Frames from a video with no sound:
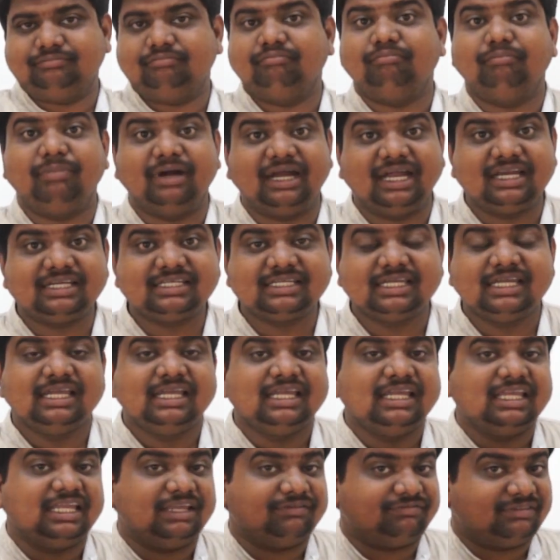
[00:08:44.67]
But
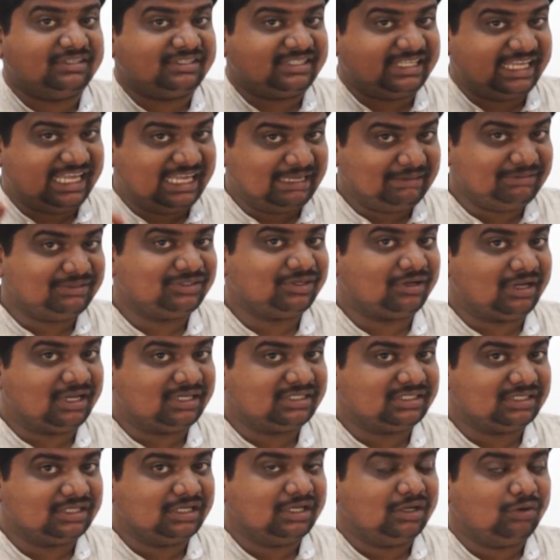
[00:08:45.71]
if the same
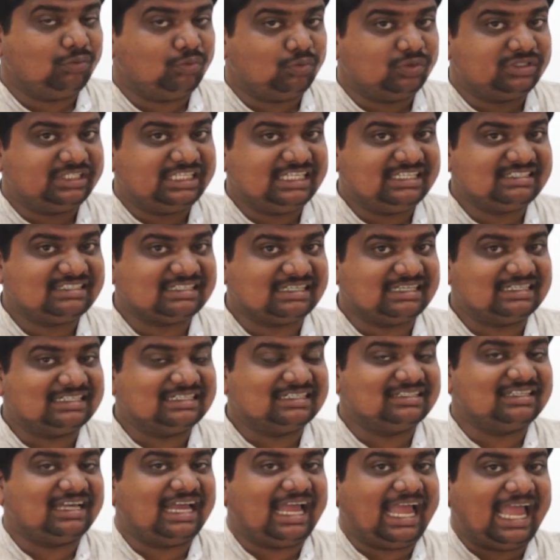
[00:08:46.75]
charge which is
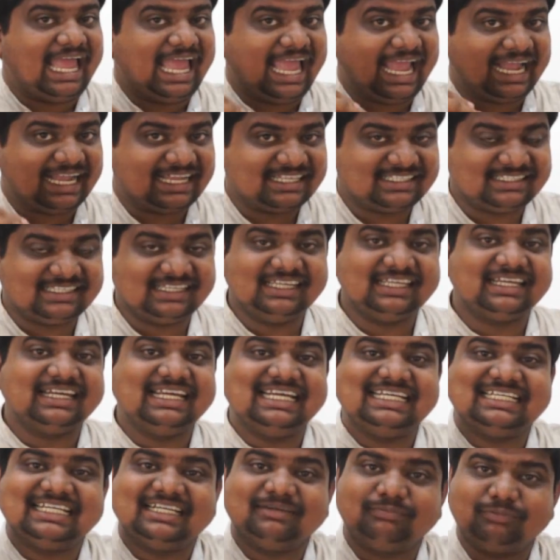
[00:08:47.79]
under the
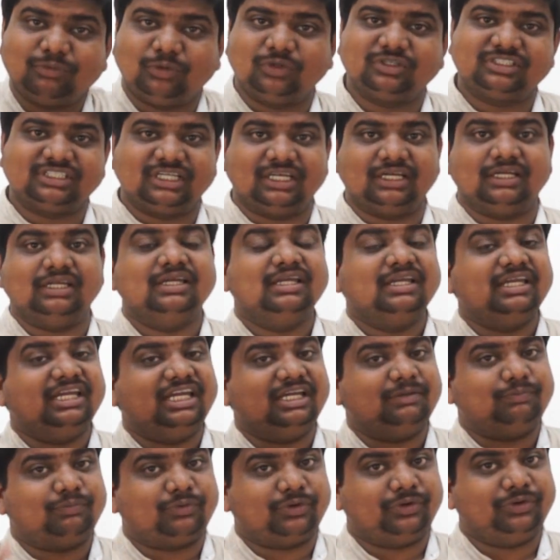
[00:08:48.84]
accelerated motion,
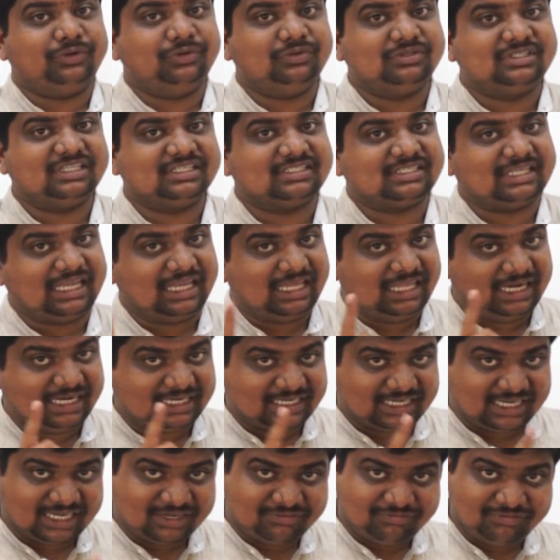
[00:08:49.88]
it produces
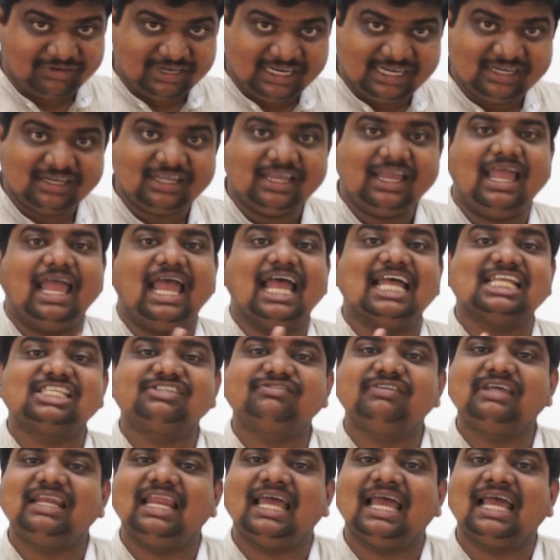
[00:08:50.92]
electric field
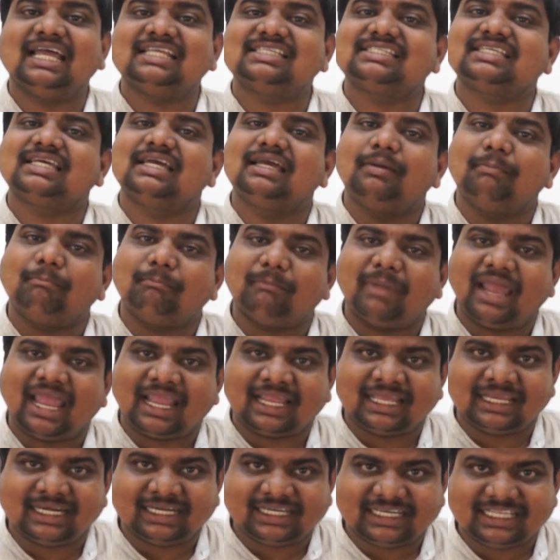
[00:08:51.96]
as well as
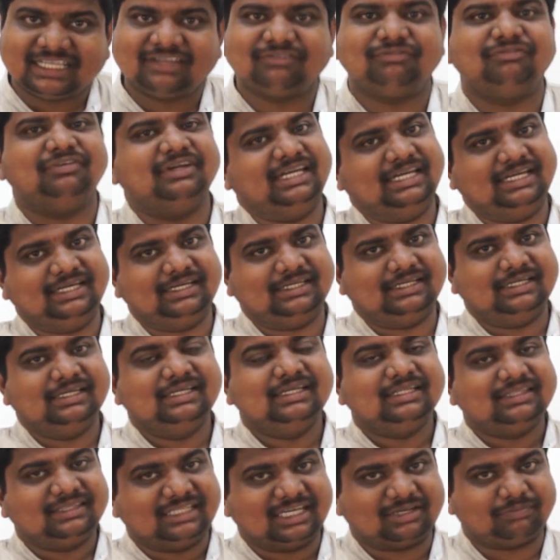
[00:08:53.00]
magnetic field.
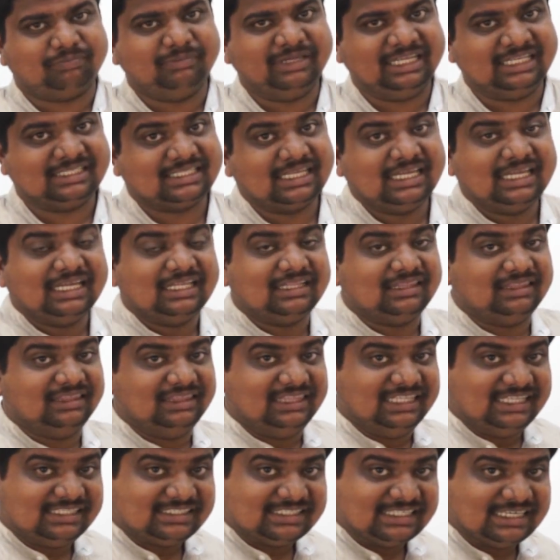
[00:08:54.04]
That means
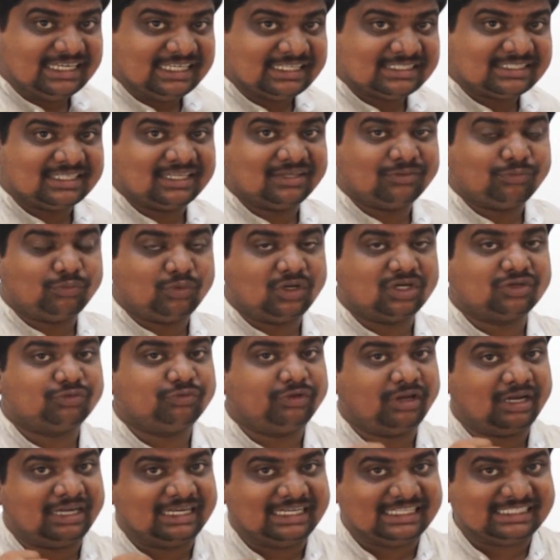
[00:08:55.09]
this lesson, what
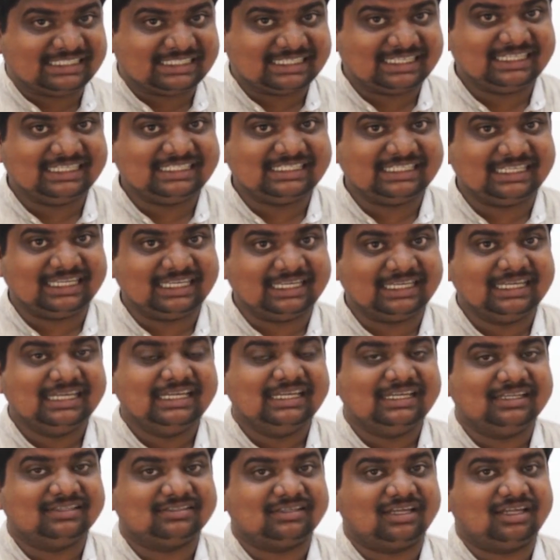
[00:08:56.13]
we are
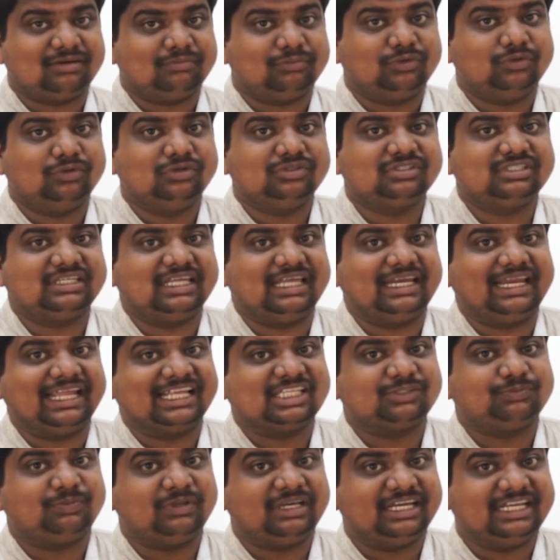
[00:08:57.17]
discussing, is almost an
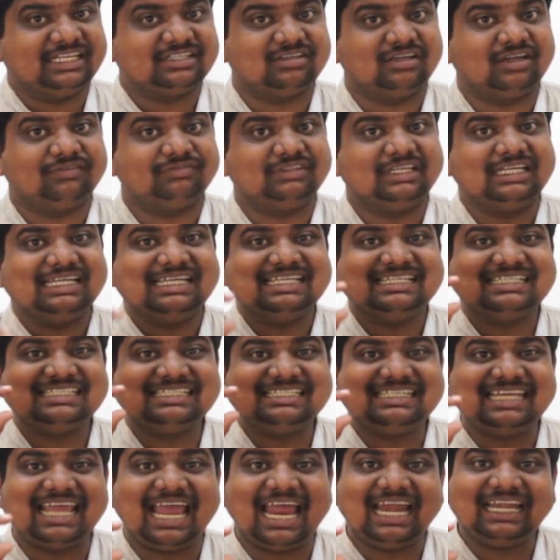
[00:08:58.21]
explanation of the
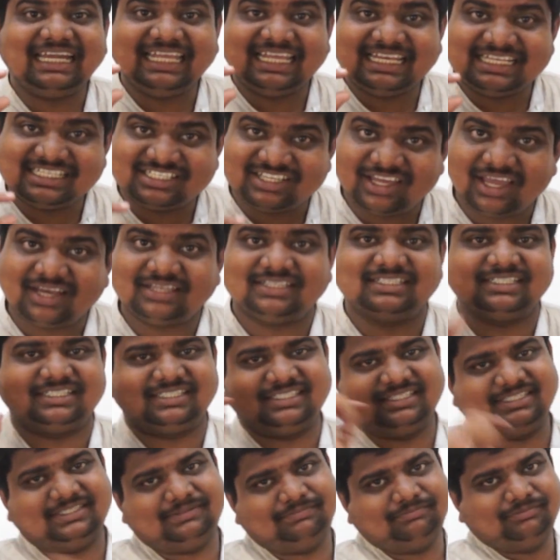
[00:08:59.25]
static
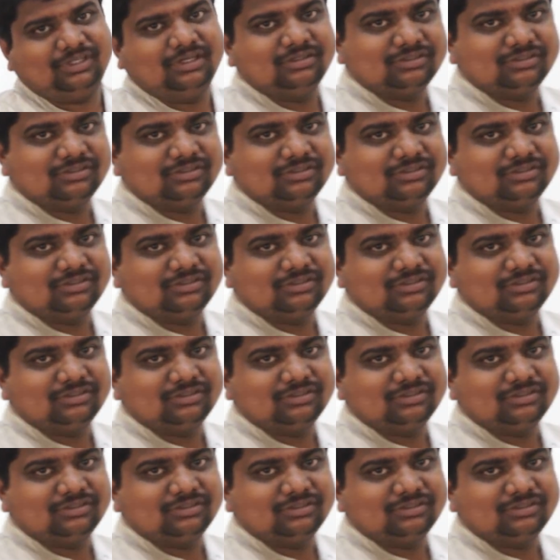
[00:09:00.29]
charges.